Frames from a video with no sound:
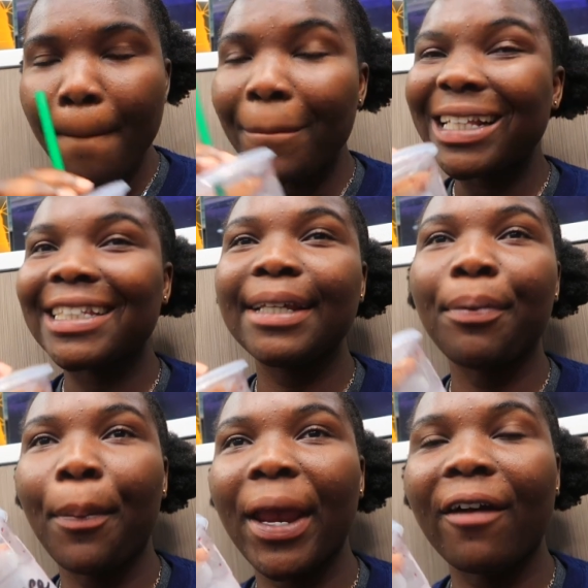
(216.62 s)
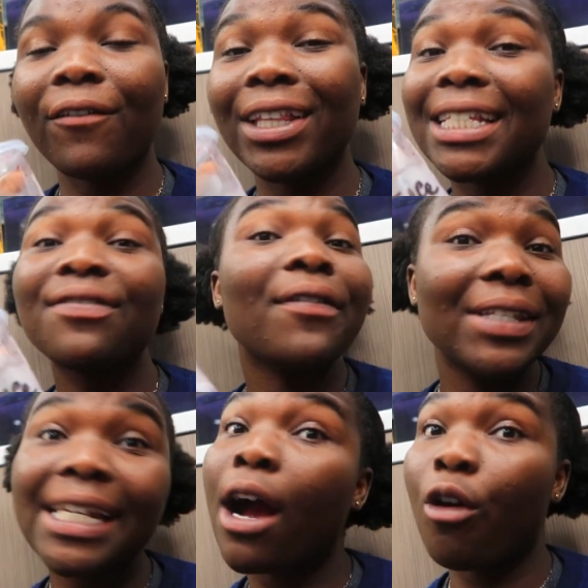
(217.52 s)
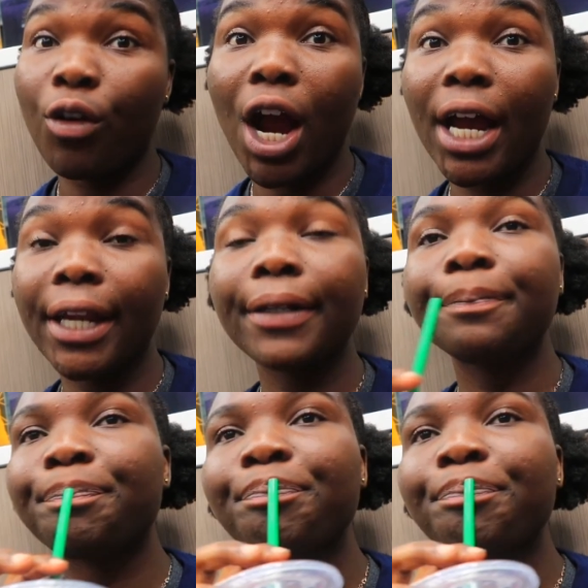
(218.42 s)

mentally preparing for this 15-hour ride,